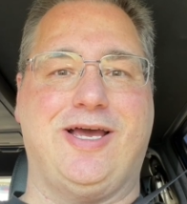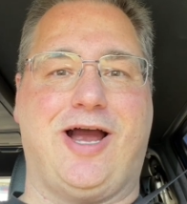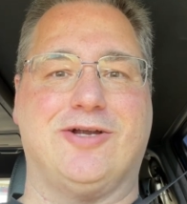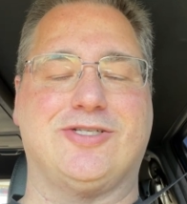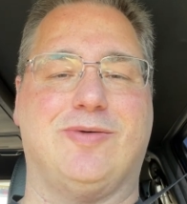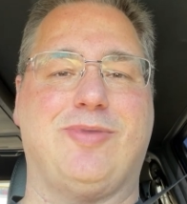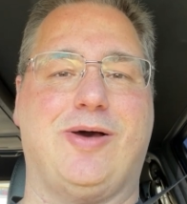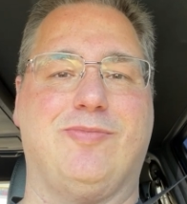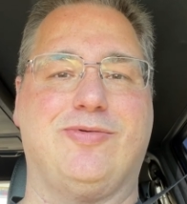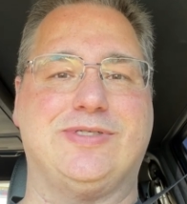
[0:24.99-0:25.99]
our sump
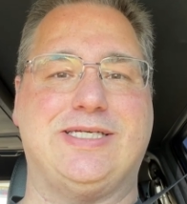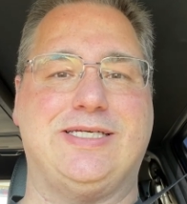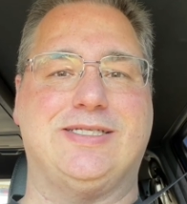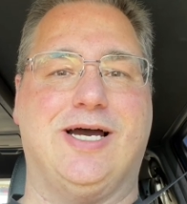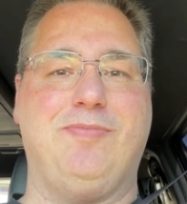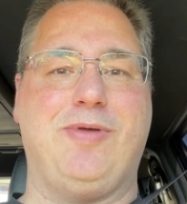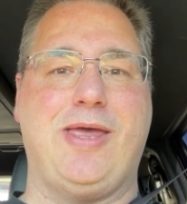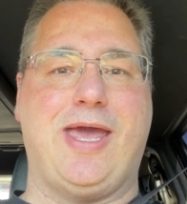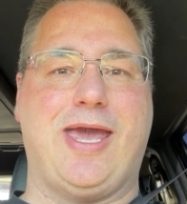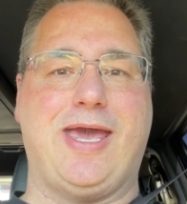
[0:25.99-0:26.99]
pump seized up,
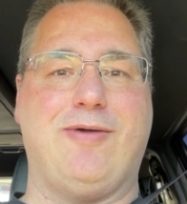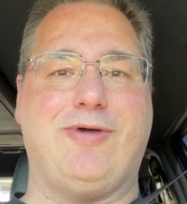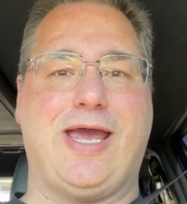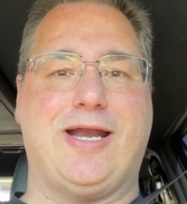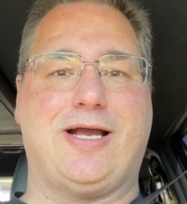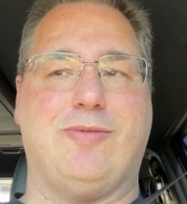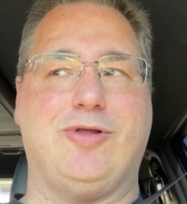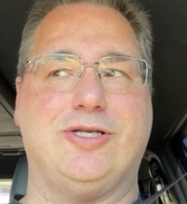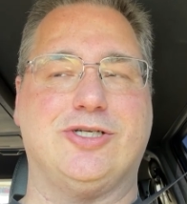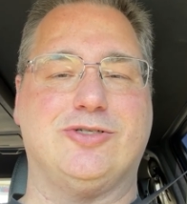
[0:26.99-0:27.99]
and we had a couple
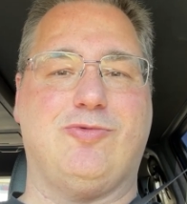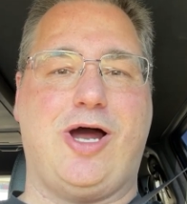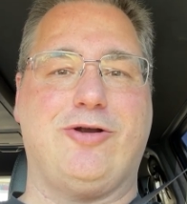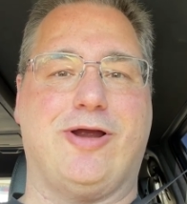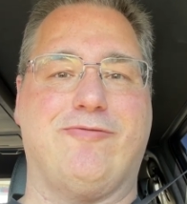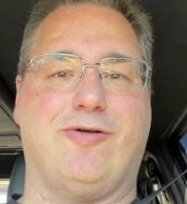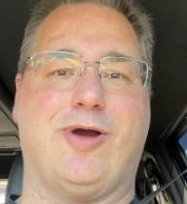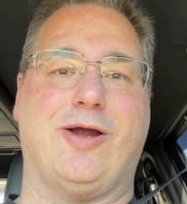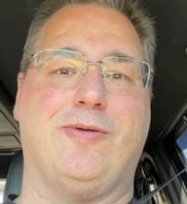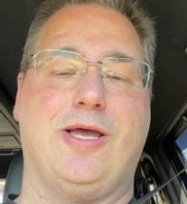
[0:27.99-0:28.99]
inches of water
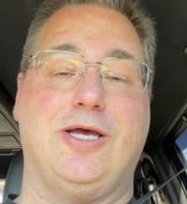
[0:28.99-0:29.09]
everywhere.